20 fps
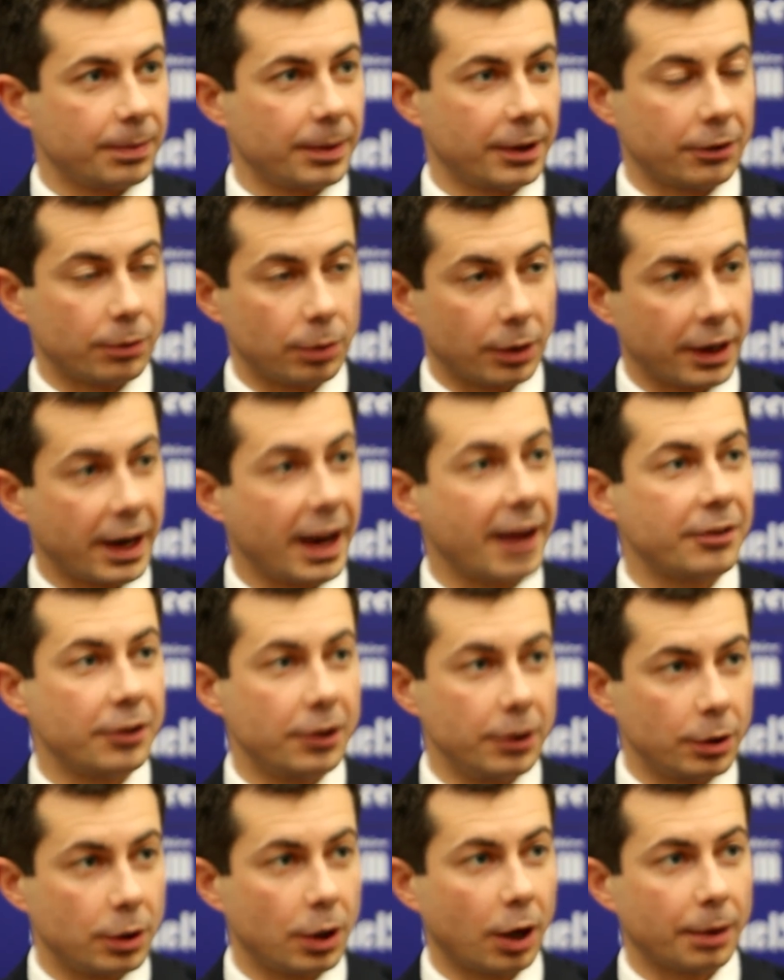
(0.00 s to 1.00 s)
because we're going to have
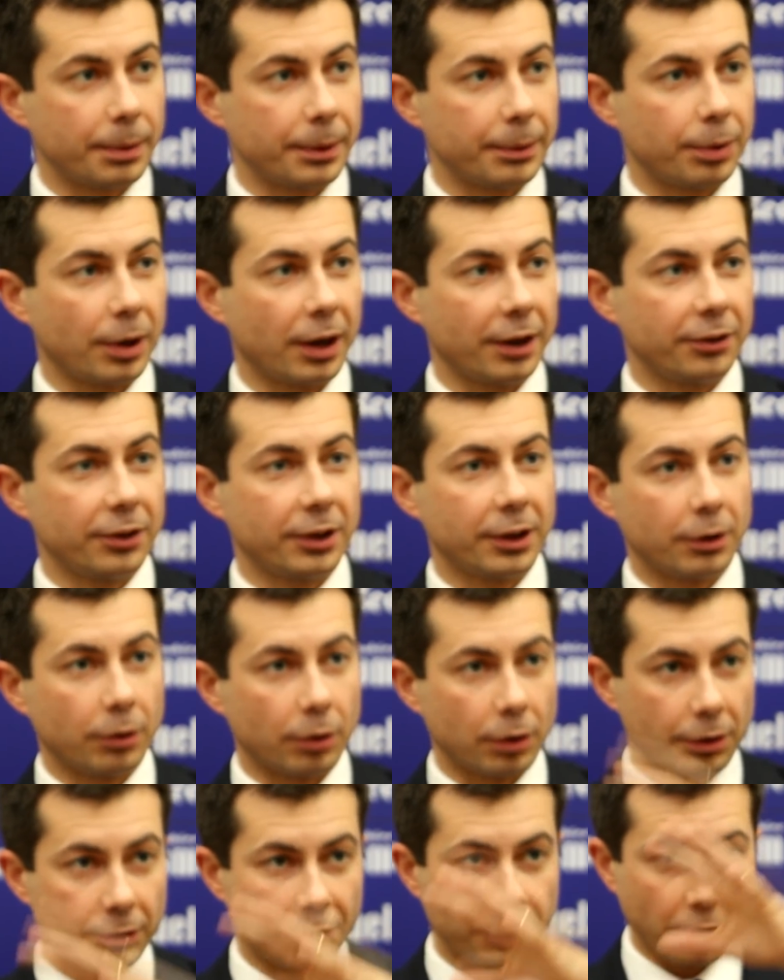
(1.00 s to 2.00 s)
to do carbon pricing in
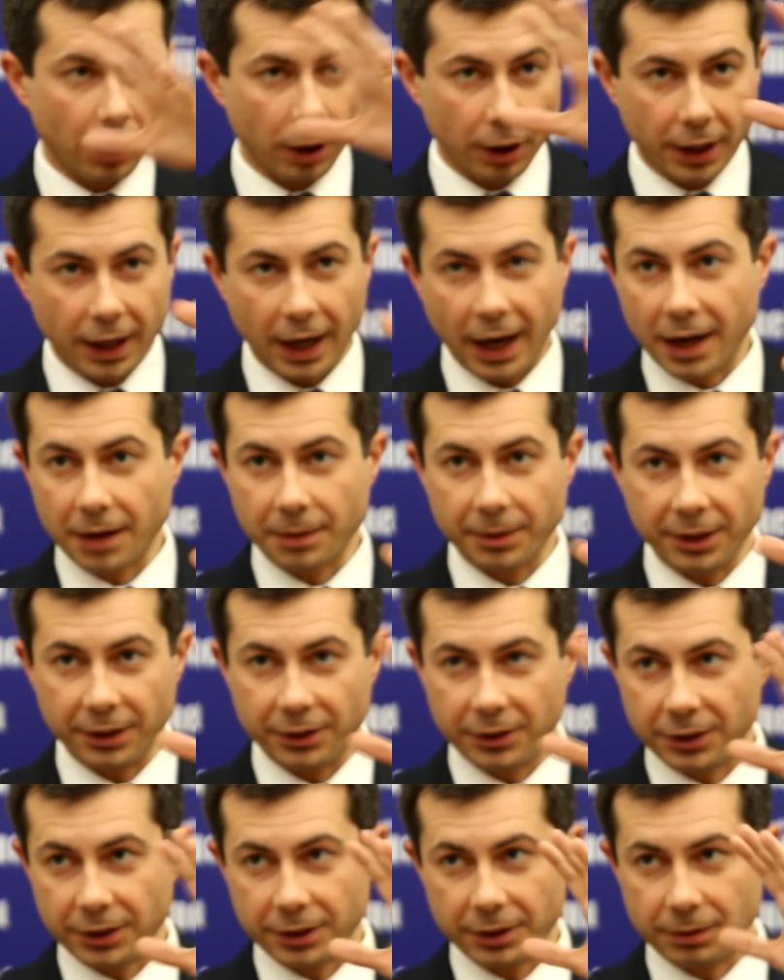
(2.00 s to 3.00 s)
order for our economy
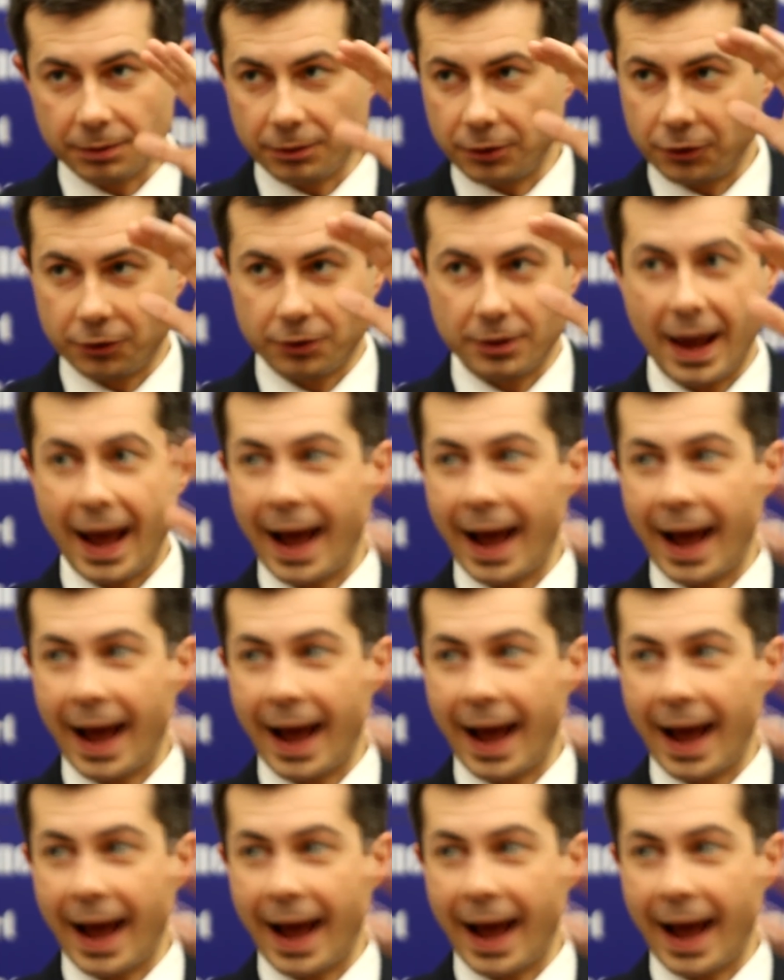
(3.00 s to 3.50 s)
to just